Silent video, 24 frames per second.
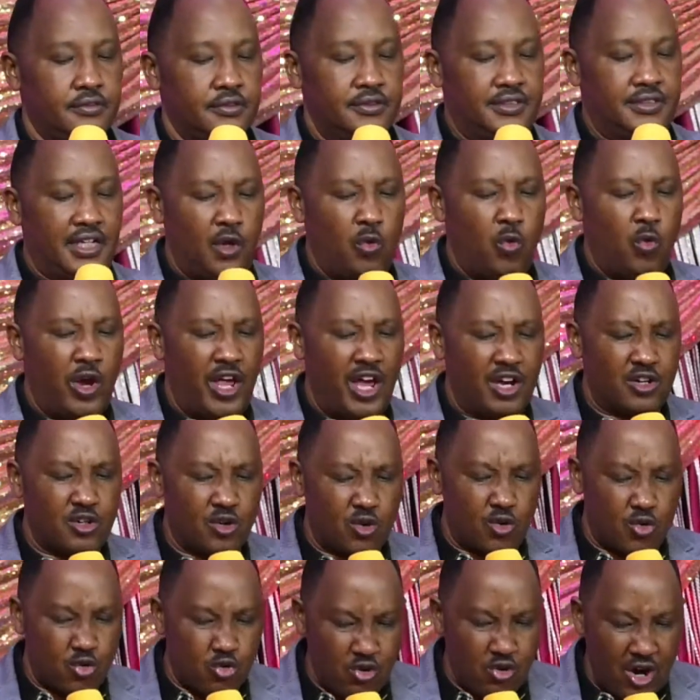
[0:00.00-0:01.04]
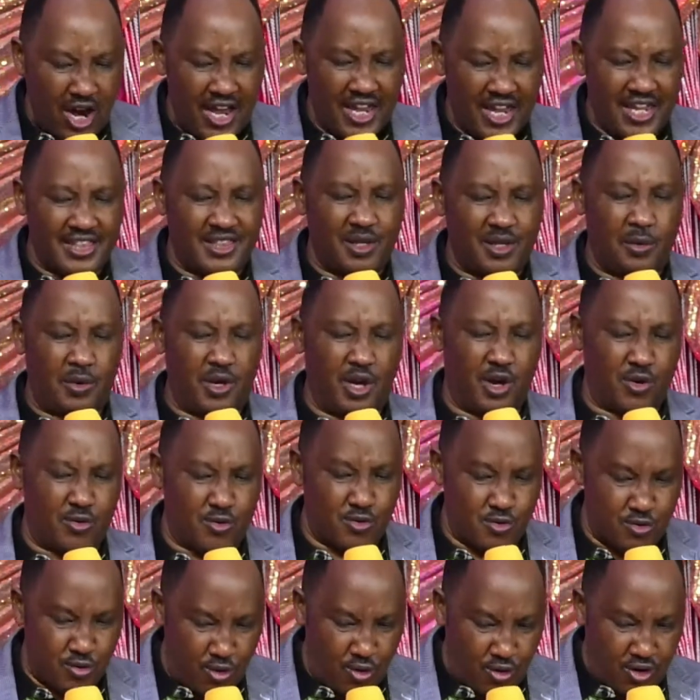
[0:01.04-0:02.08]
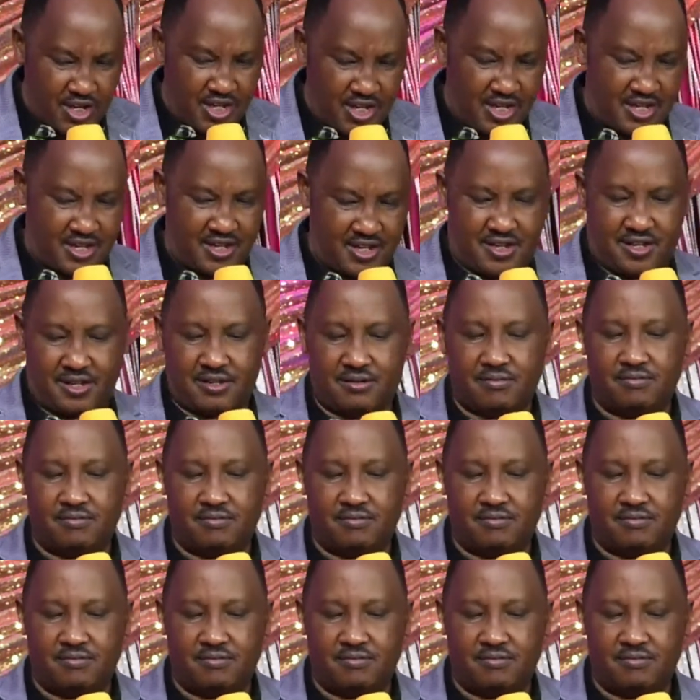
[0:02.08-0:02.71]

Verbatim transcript: They were crying, they were groaning,